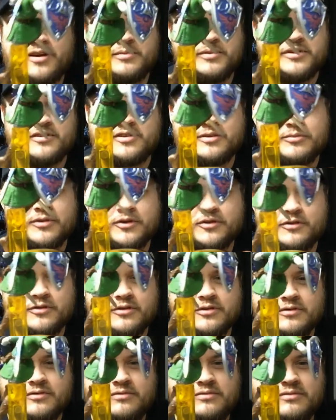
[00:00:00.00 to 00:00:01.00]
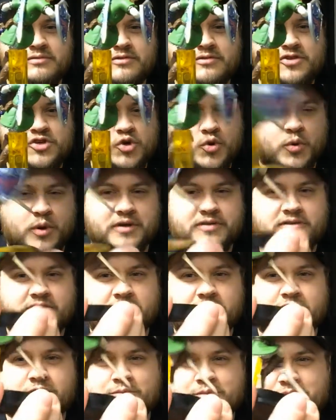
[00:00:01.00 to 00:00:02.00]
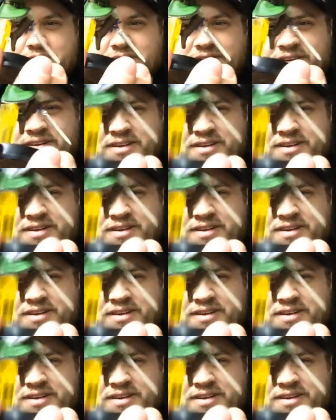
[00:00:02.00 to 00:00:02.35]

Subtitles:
to be some other choice here, but